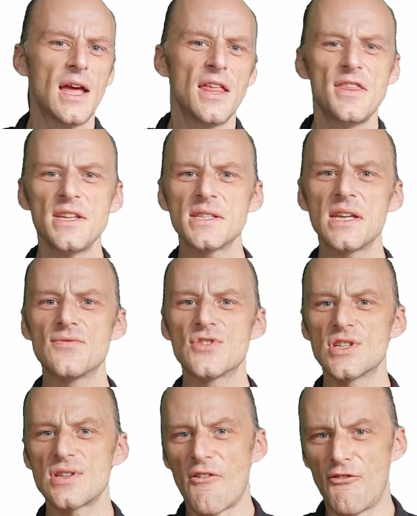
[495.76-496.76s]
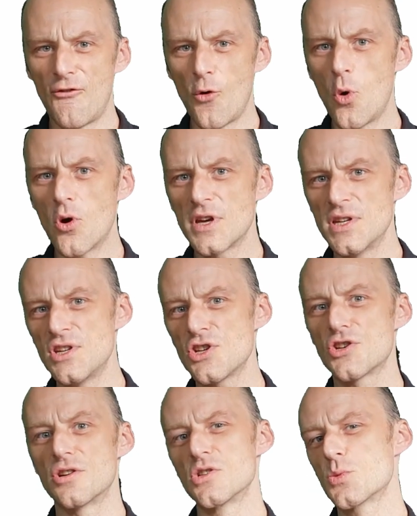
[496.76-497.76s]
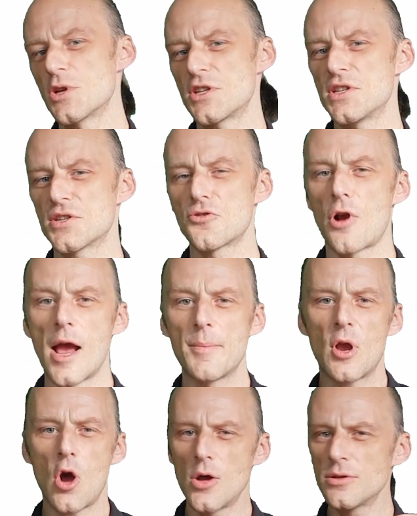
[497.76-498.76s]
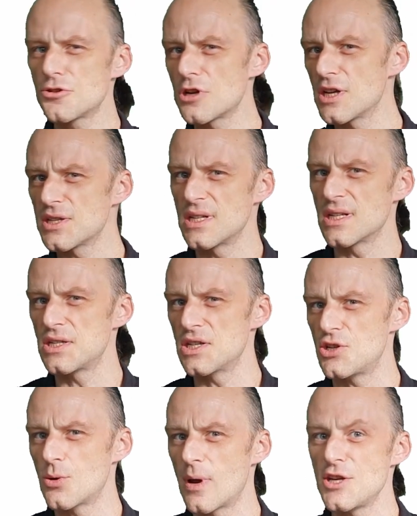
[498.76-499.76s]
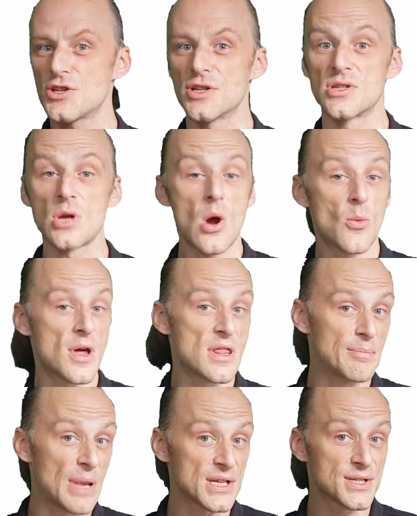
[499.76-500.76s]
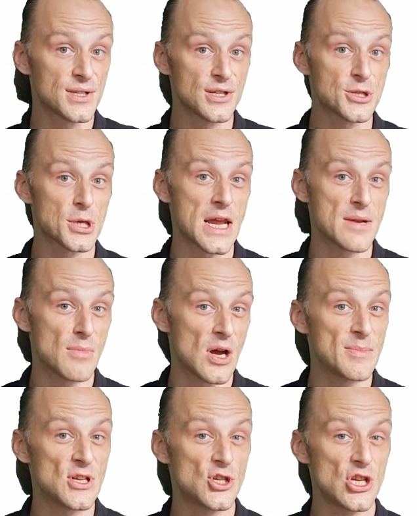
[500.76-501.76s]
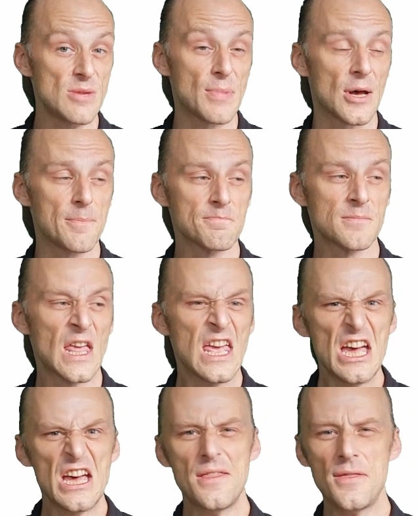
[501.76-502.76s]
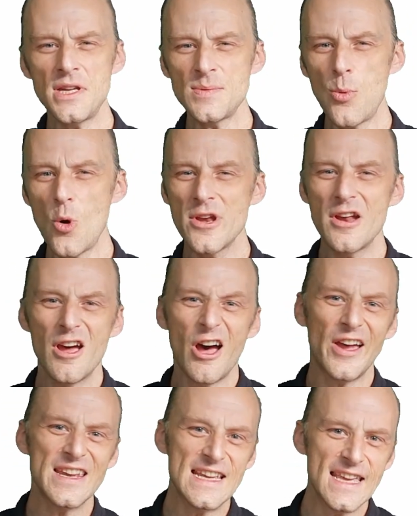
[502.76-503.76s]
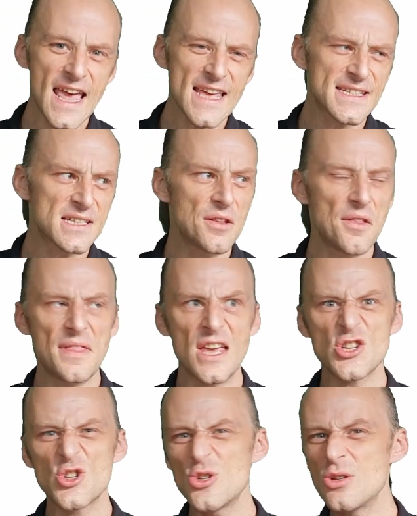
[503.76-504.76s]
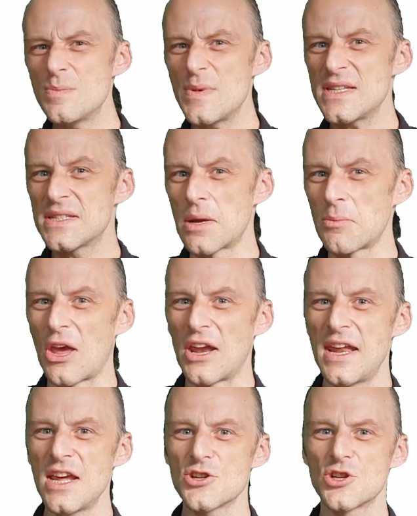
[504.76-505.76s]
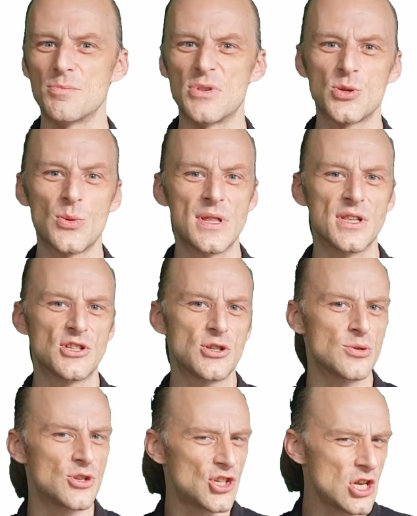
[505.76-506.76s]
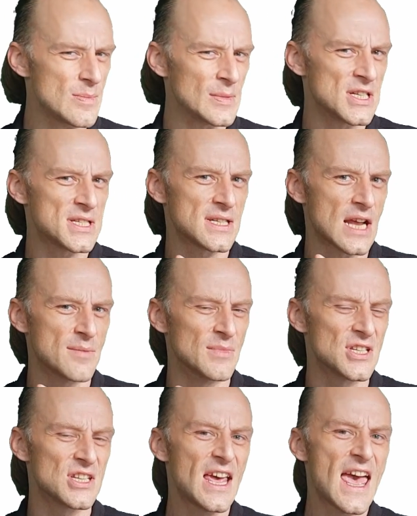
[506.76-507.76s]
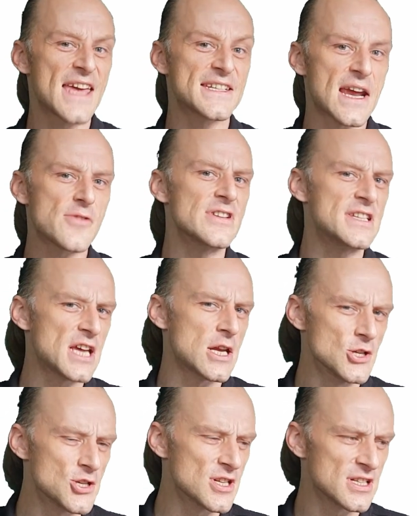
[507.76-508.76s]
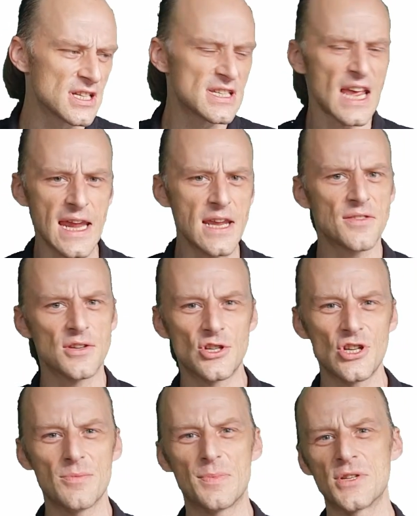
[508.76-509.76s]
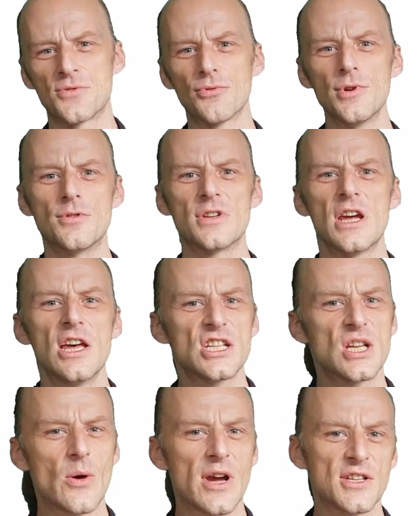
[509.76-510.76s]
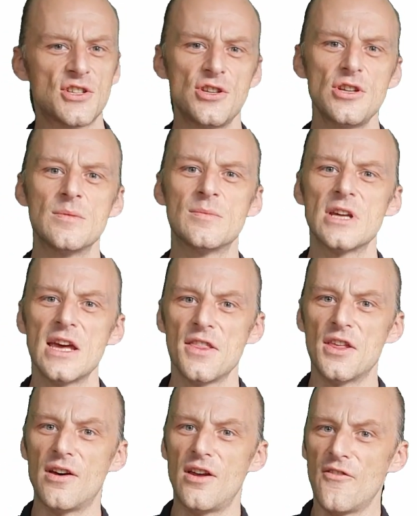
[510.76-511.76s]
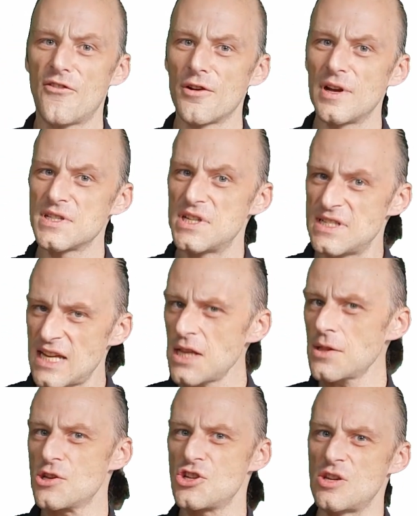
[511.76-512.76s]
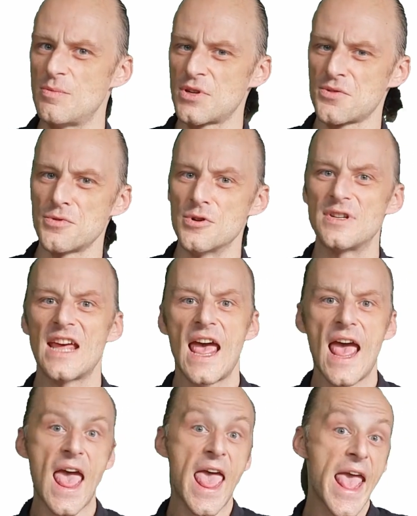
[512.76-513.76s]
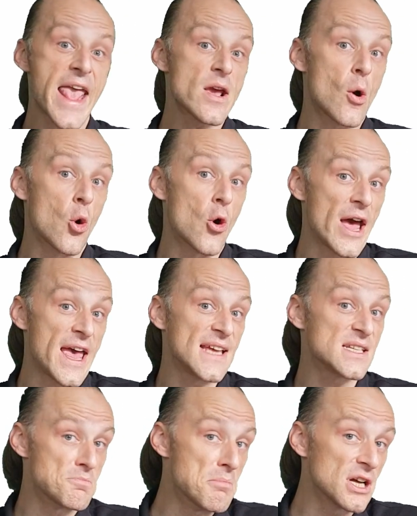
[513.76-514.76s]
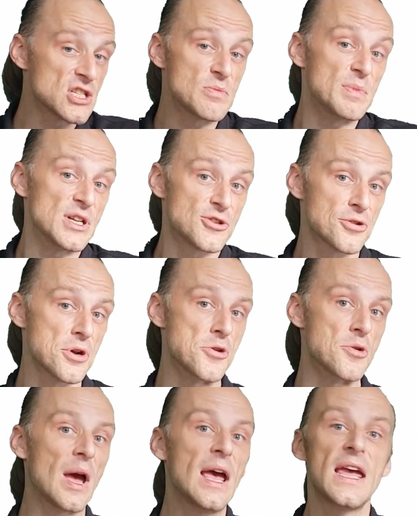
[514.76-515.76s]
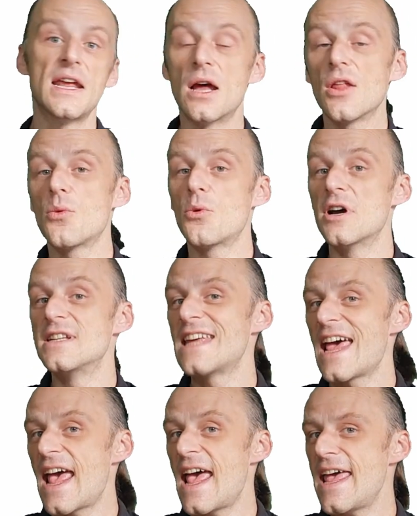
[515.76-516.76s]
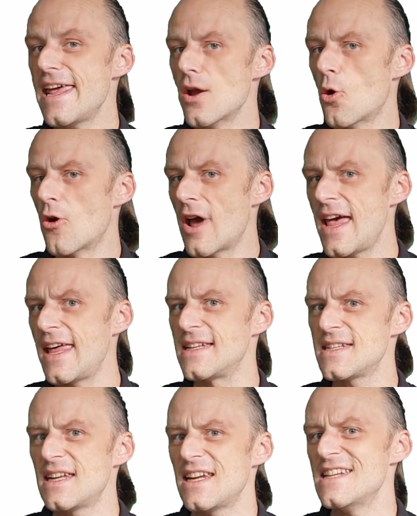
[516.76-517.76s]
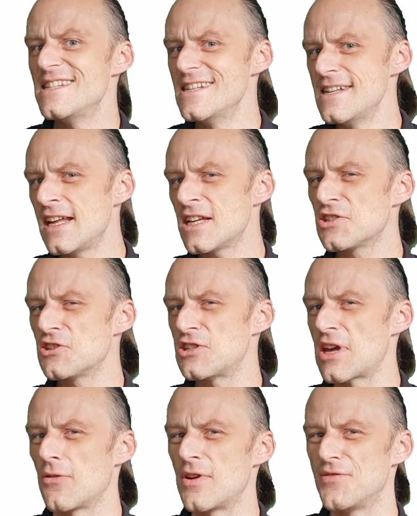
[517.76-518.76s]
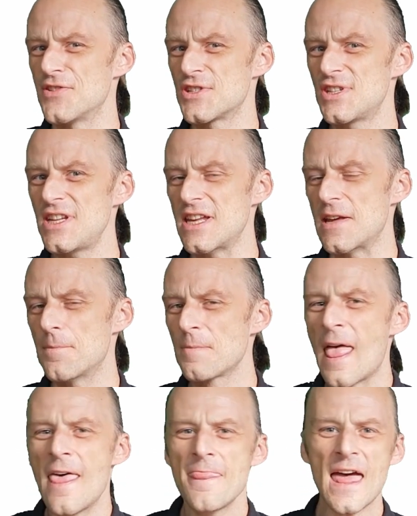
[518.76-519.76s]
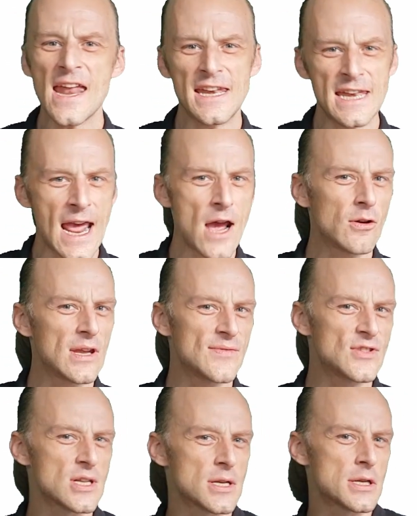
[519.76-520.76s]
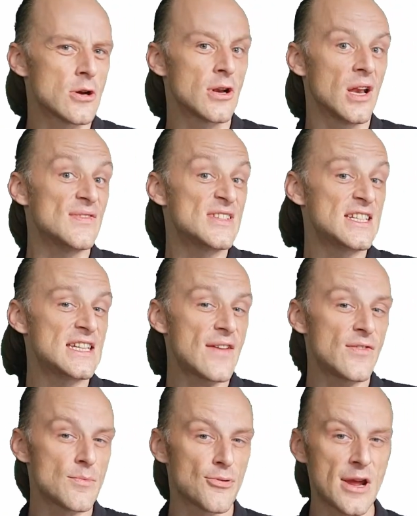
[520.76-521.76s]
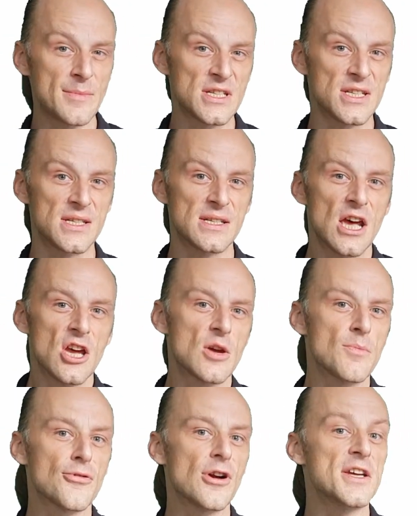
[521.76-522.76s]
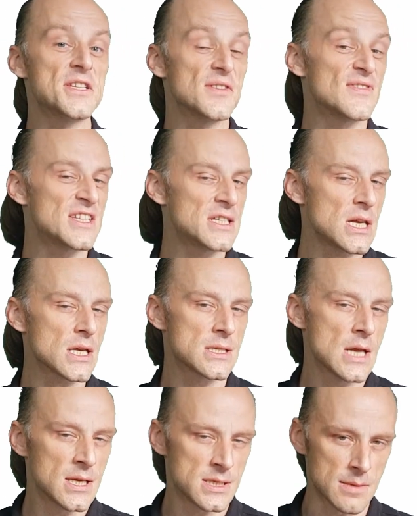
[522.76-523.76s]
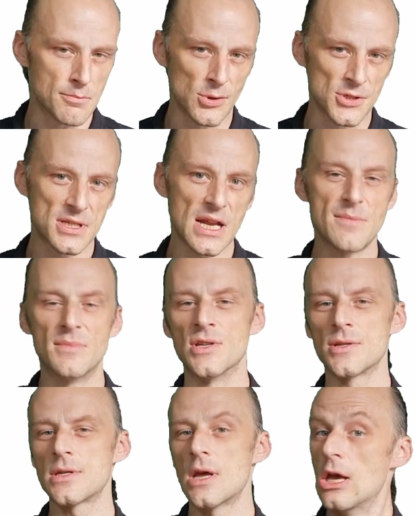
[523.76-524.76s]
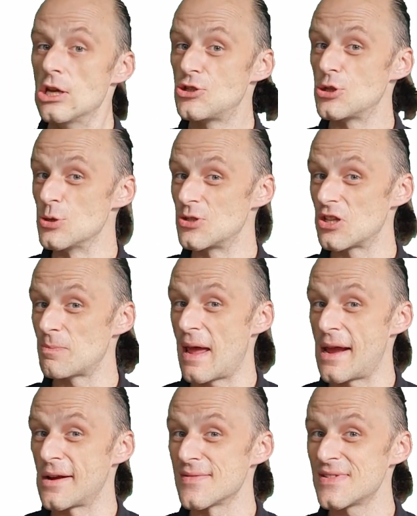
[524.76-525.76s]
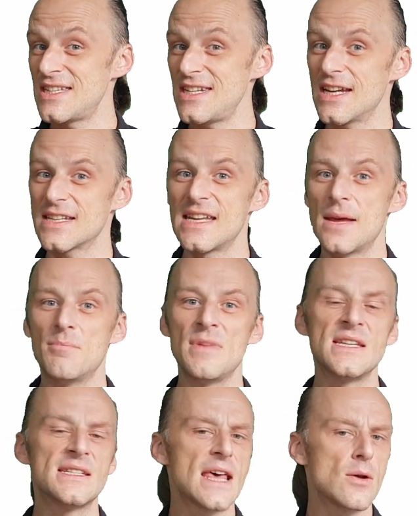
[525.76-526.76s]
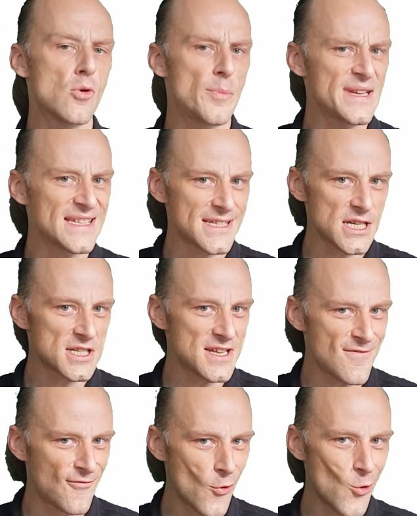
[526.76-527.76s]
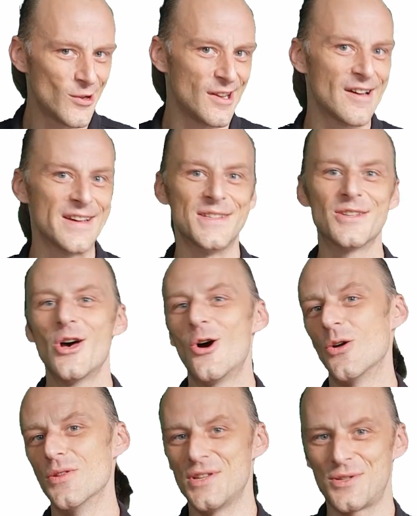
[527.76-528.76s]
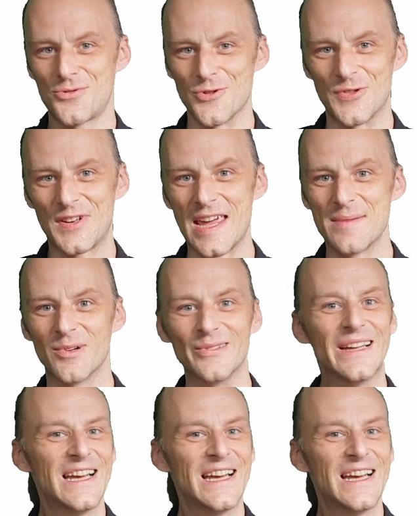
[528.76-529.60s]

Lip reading: This gives us 4 conditionals which describe contrasting situations where the bus and the train might be cheaper. At this point, I guessed that there should be some connection between the 2 cheapness statements and our intention to take the cheapest route, so I assumed that for us to take the cheapest route, A or S must be true. In other words, A or S is necessary for C. That now gives us a total of 7 premises comprised of 6 simple statements. 2 to the power of 6 means there will be 64 lines on this truth table.